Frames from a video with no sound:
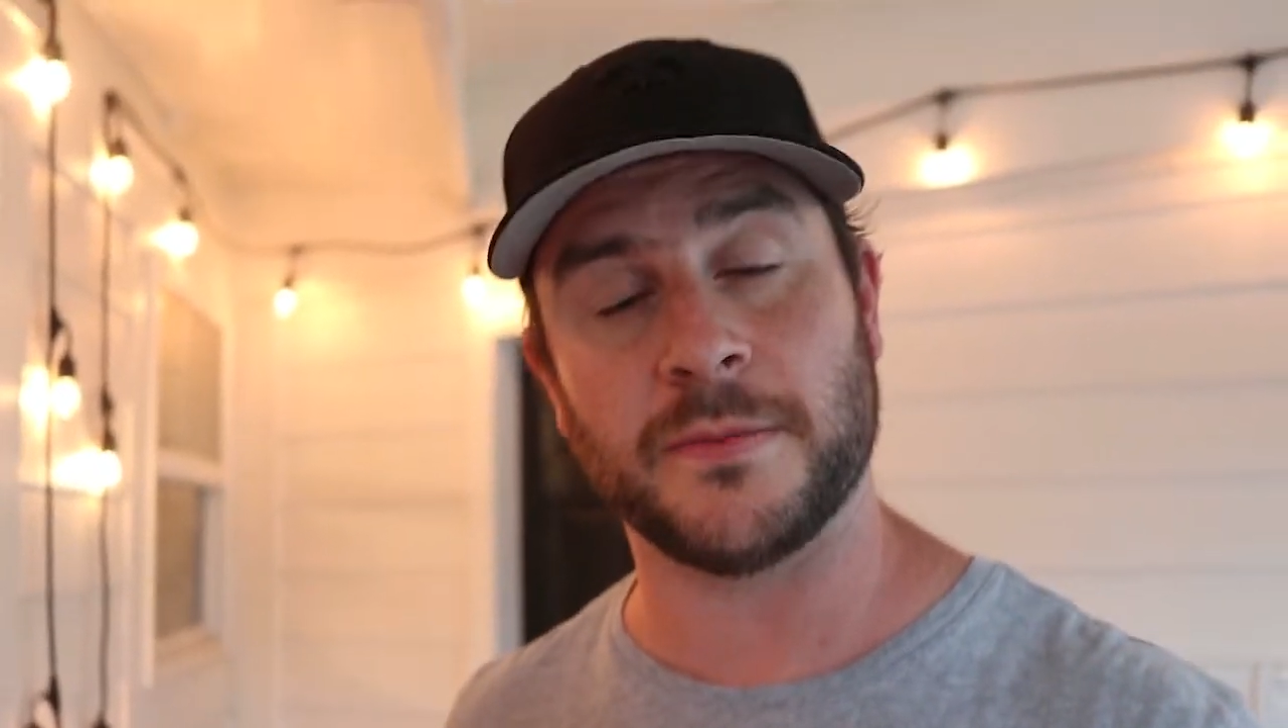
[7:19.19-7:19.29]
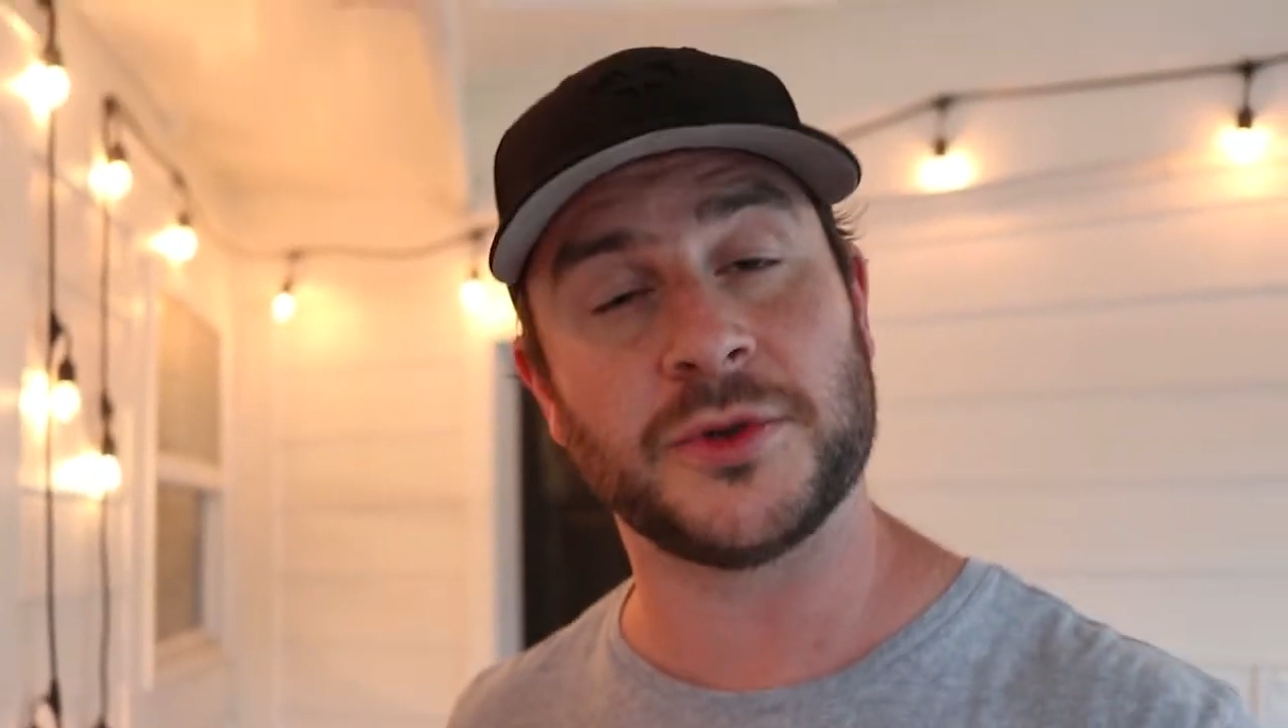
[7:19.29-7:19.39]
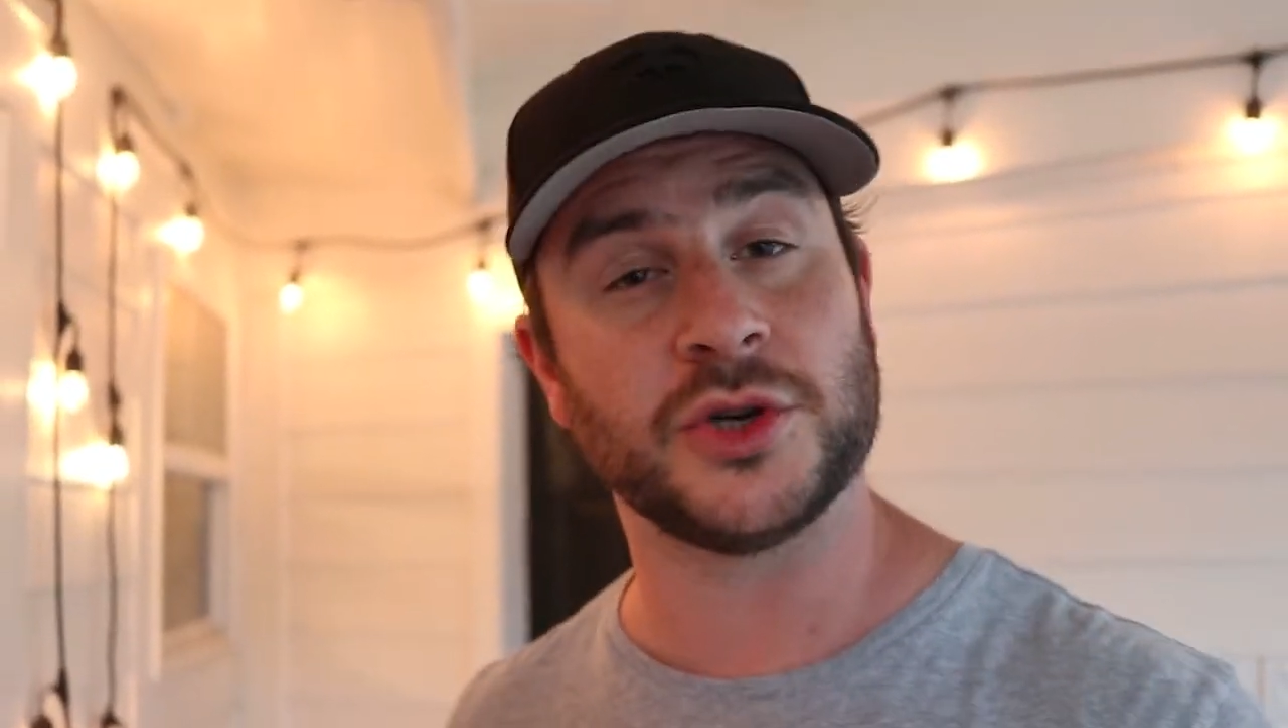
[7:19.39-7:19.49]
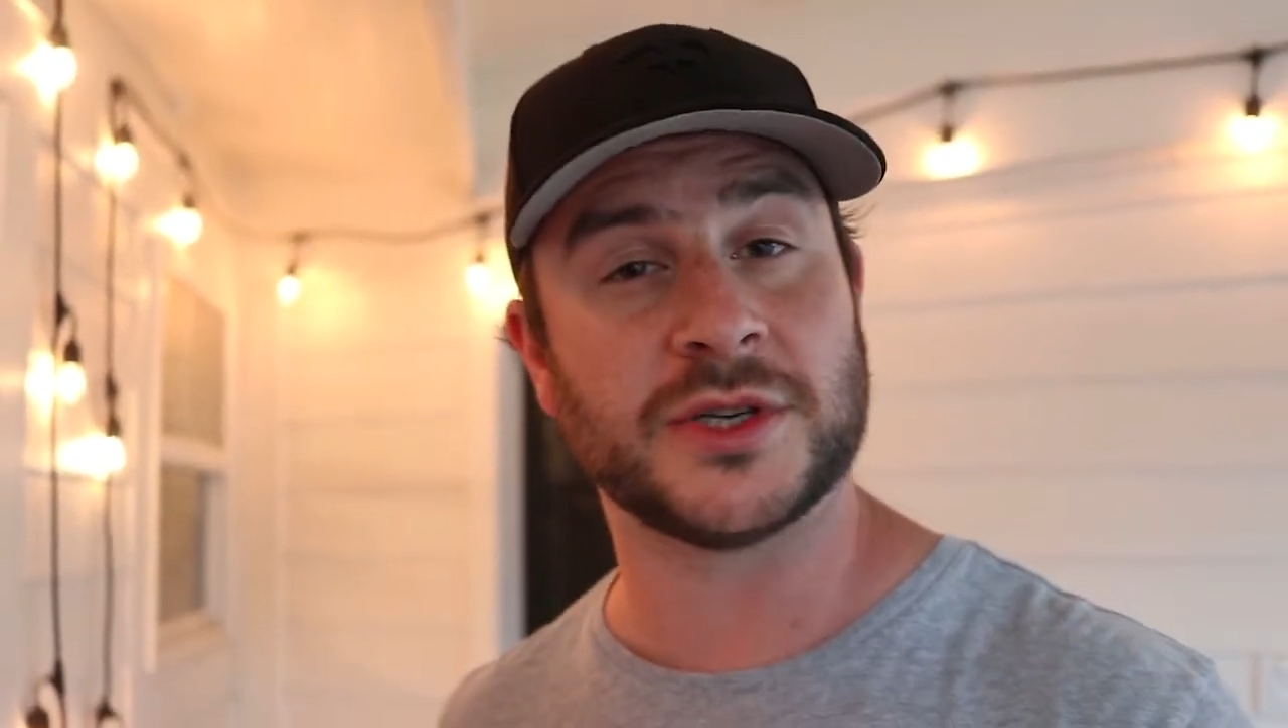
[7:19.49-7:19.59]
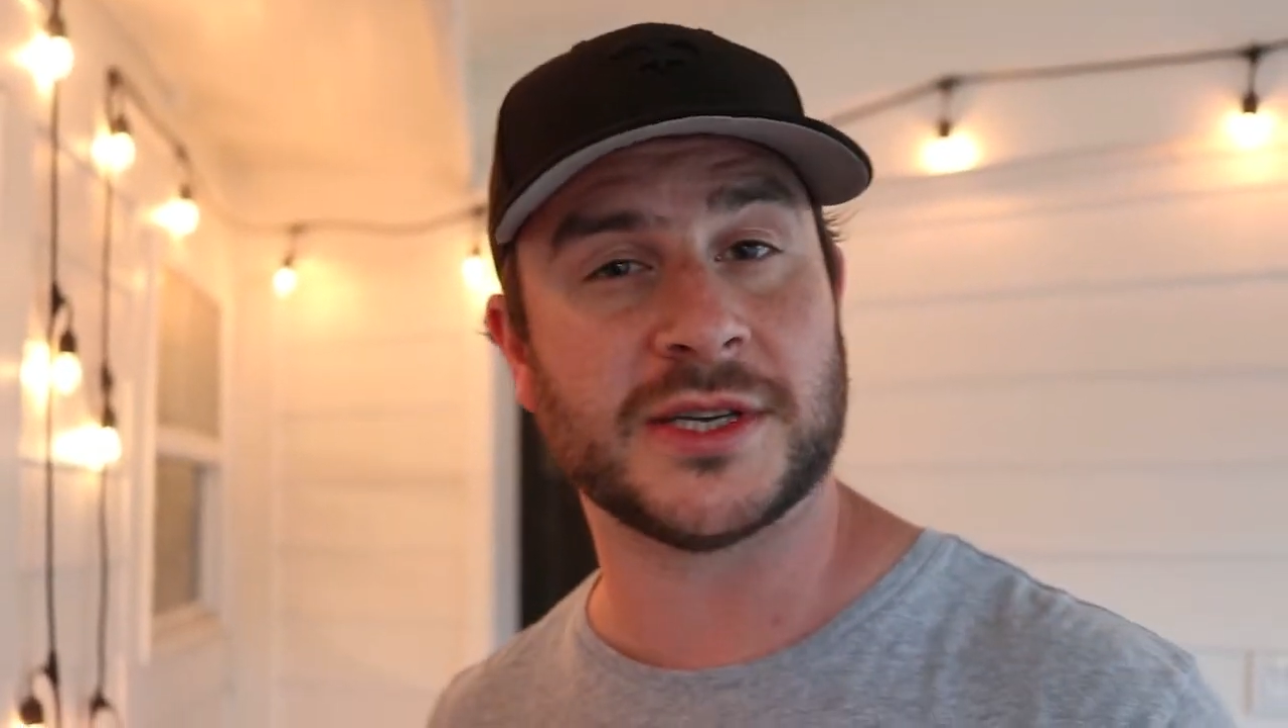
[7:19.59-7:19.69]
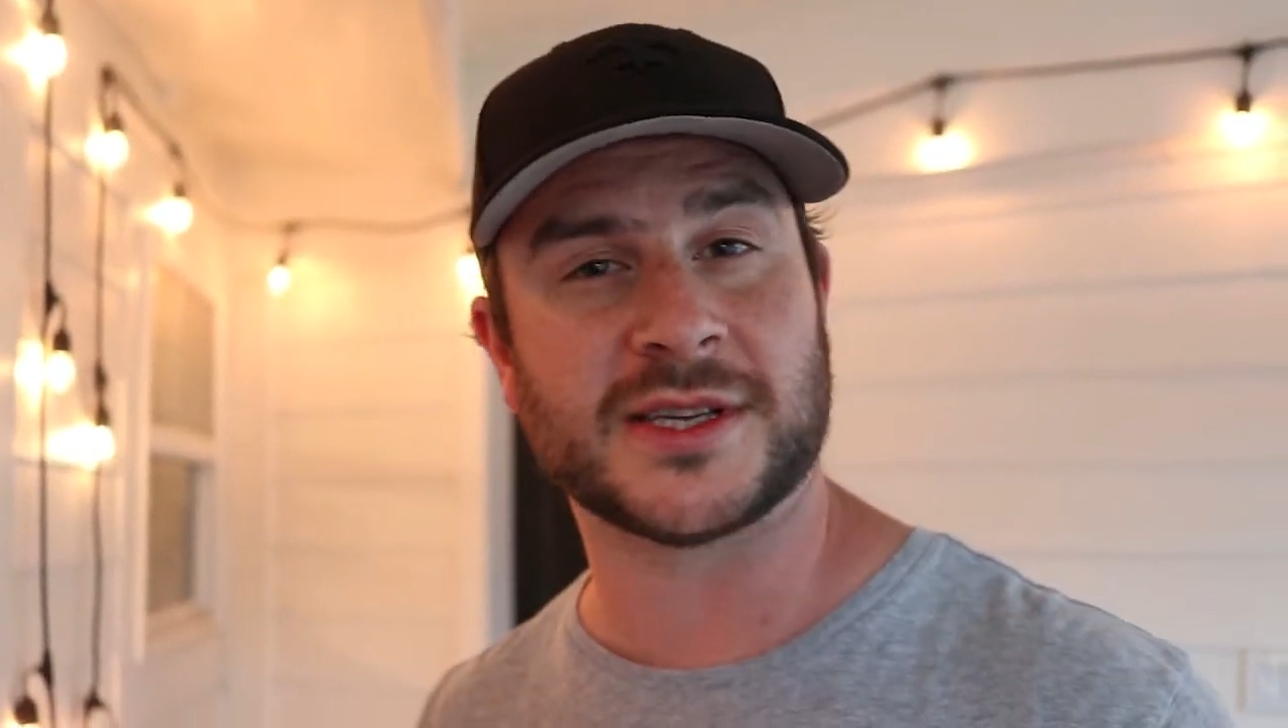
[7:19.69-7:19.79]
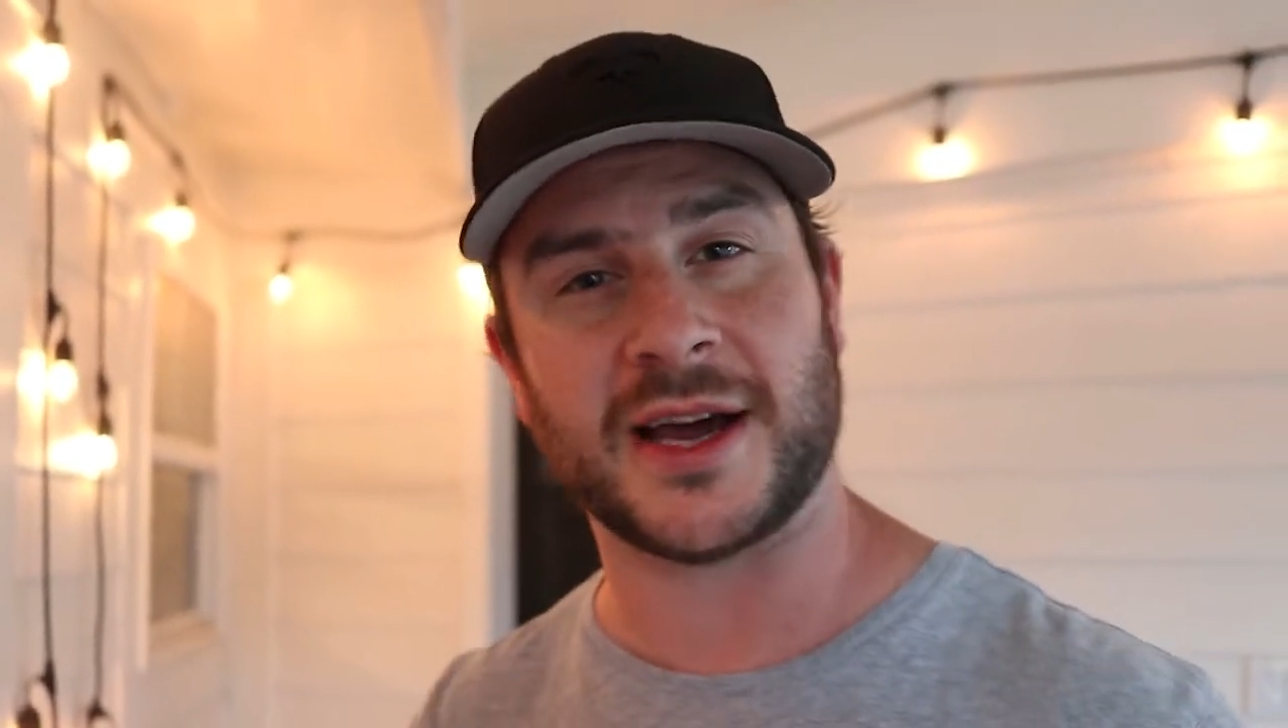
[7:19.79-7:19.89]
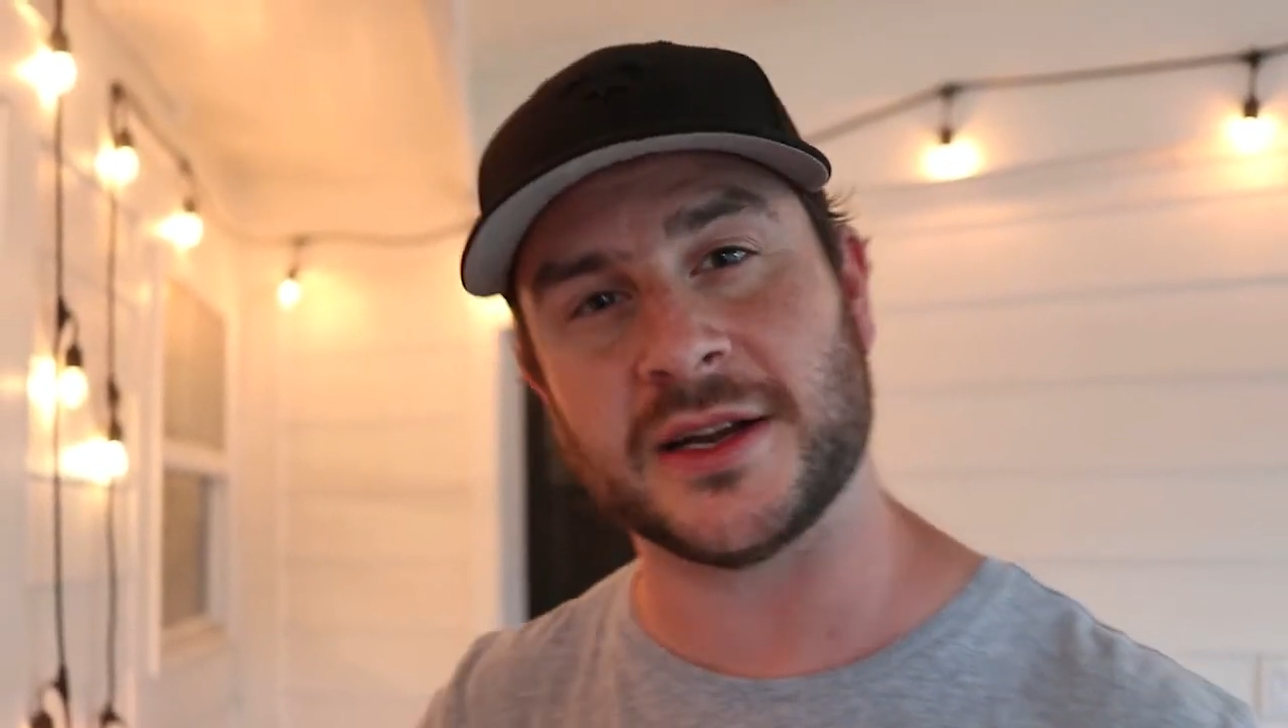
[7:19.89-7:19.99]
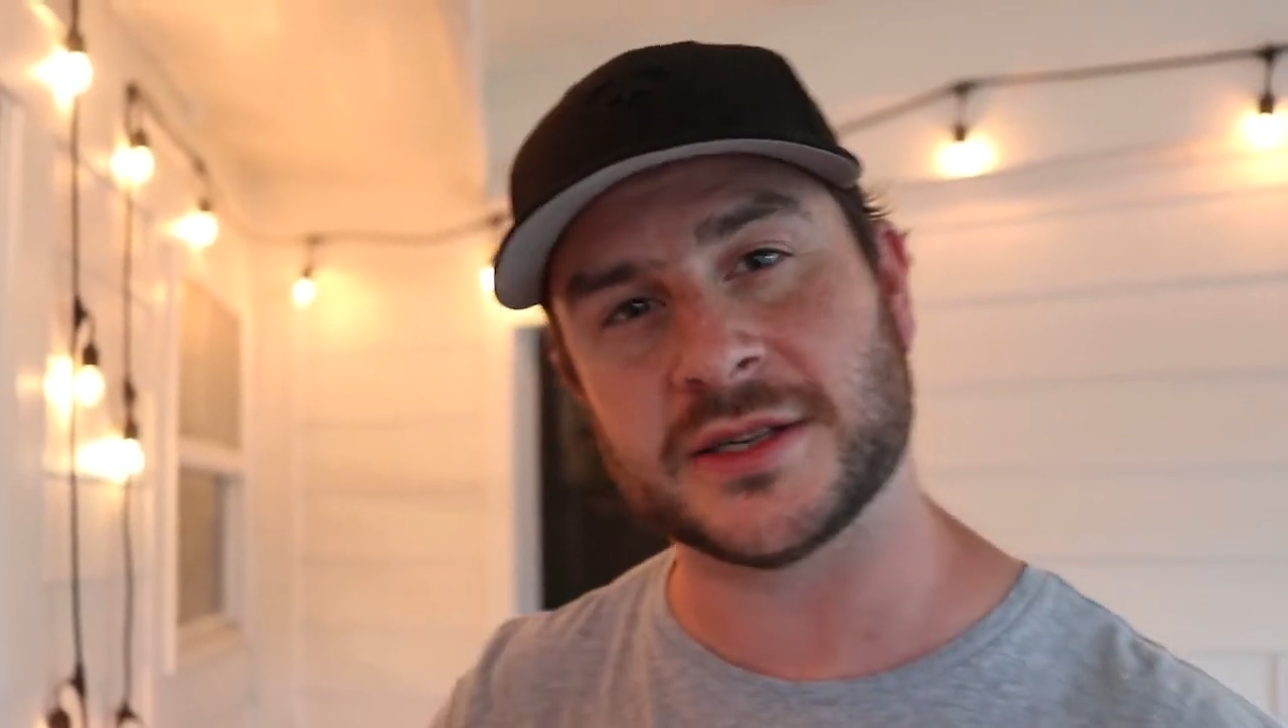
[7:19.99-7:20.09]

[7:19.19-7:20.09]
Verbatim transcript: juices kind